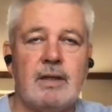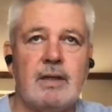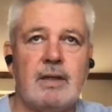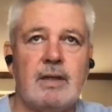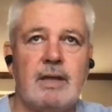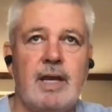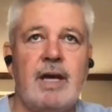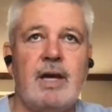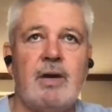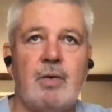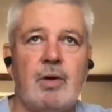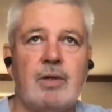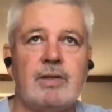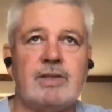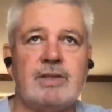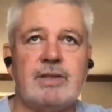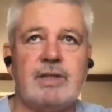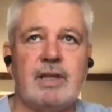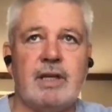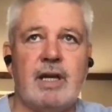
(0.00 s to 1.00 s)
Yeah, it
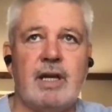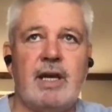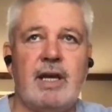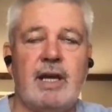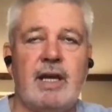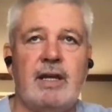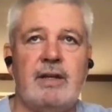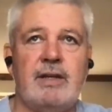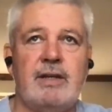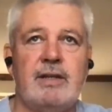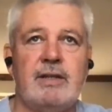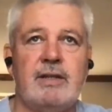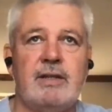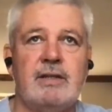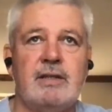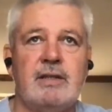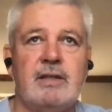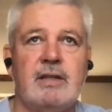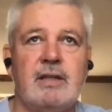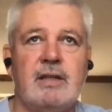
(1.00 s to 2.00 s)
was, and
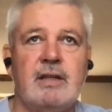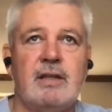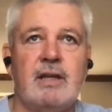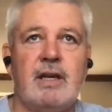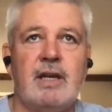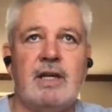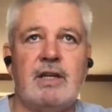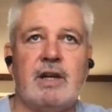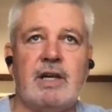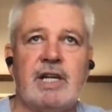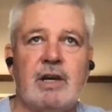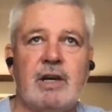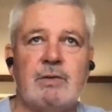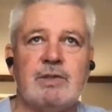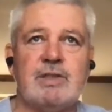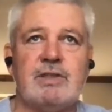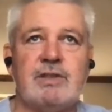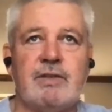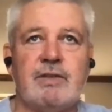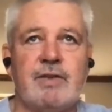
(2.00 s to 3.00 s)
you know I know it
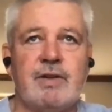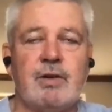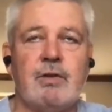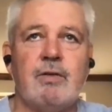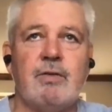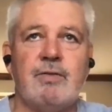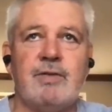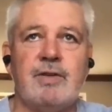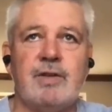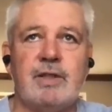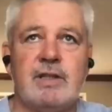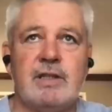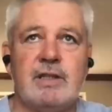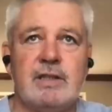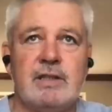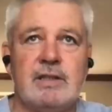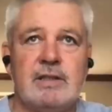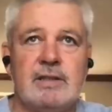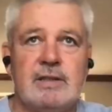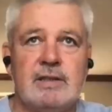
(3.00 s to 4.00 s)
was difficult for
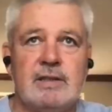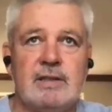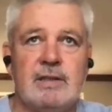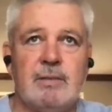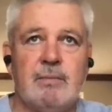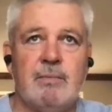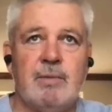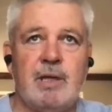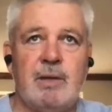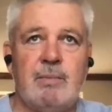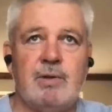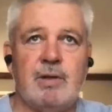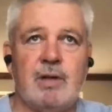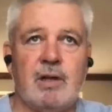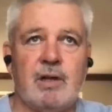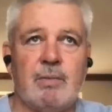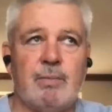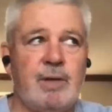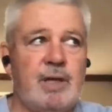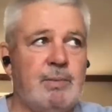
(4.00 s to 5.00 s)
people, a
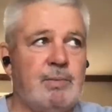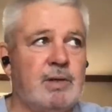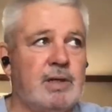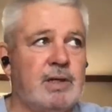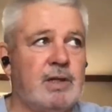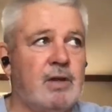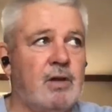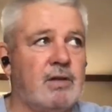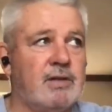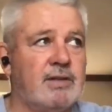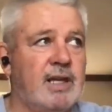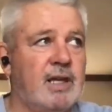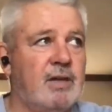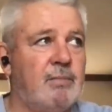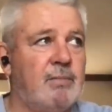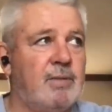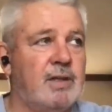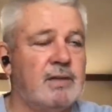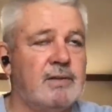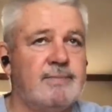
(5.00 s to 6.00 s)
lot of people in
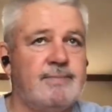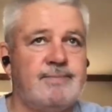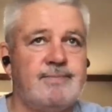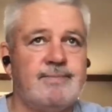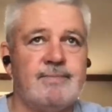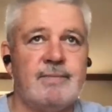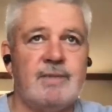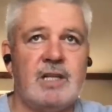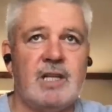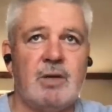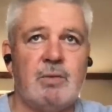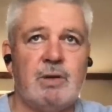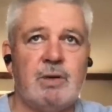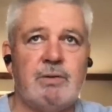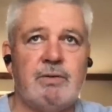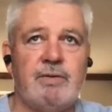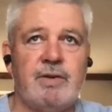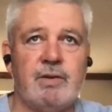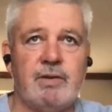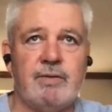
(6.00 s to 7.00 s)
lockdown, but we
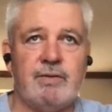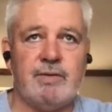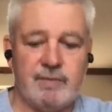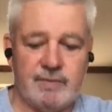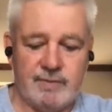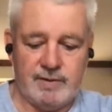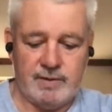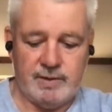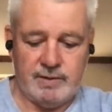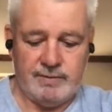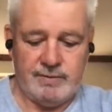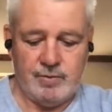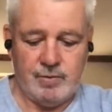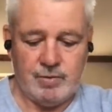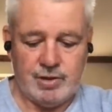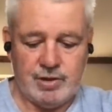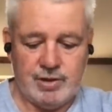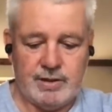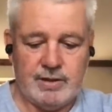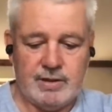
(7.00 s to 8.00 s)
were very very
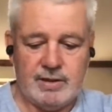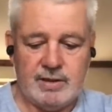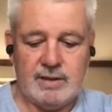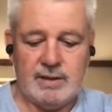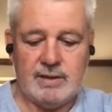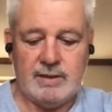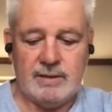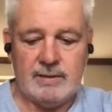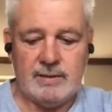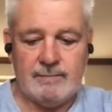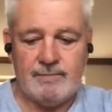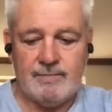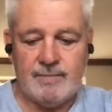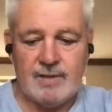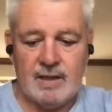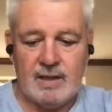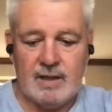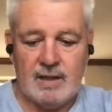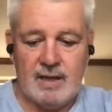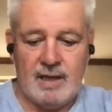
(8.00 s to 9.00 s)
fortunate to
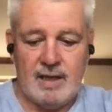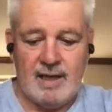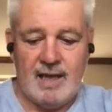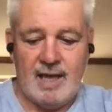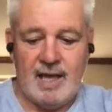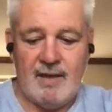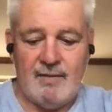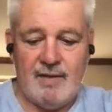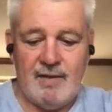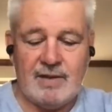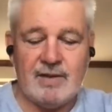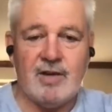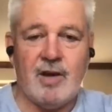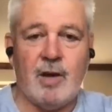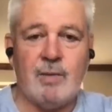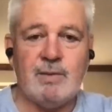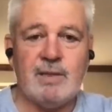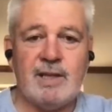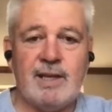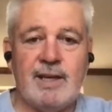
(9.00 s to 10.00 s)
have that
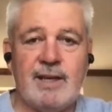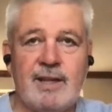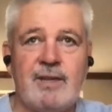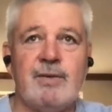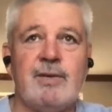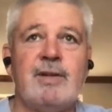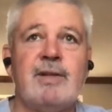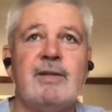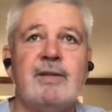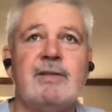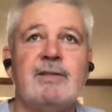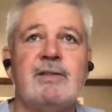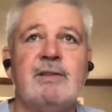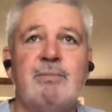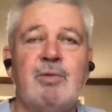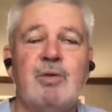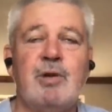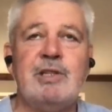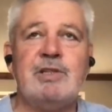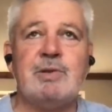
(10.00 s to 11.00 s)
time together. And
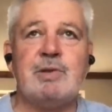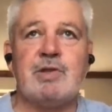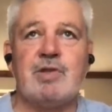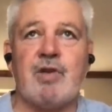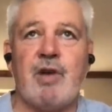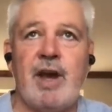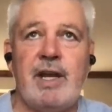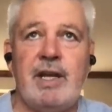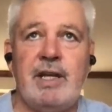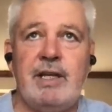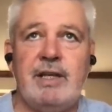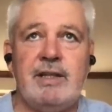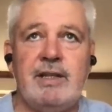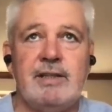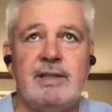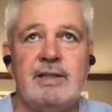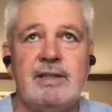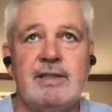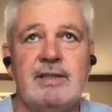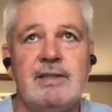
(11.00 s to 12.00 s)
the boys were training
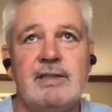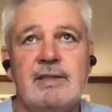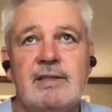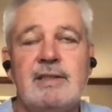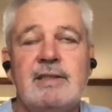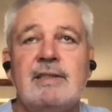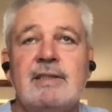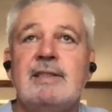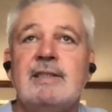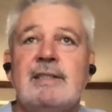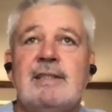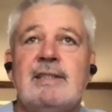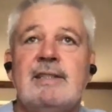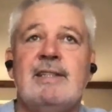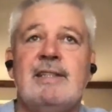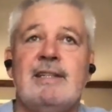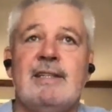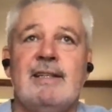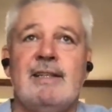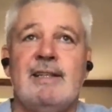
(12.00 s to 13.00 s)
and
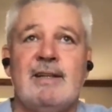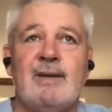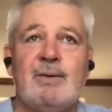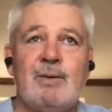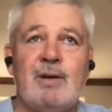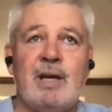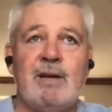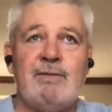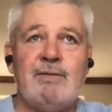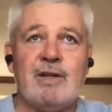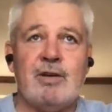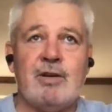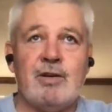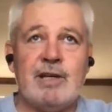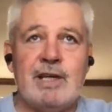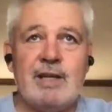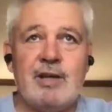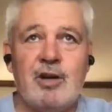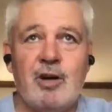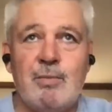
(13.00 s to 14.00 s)
we're having
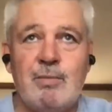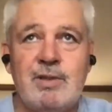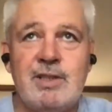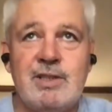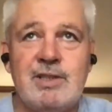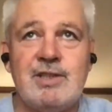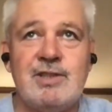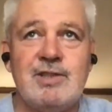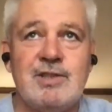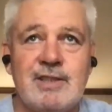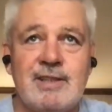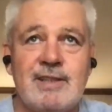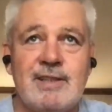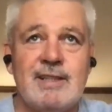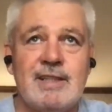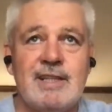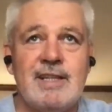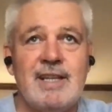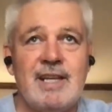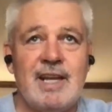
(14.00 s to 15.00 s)
cooking competitions at,
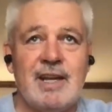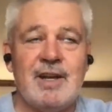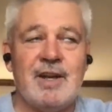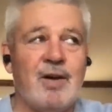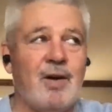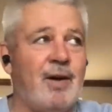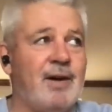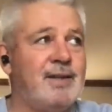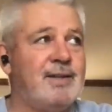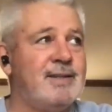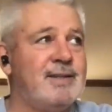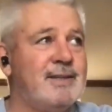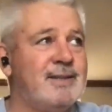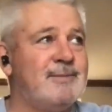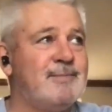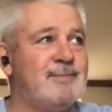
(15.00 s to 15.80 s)
at night and a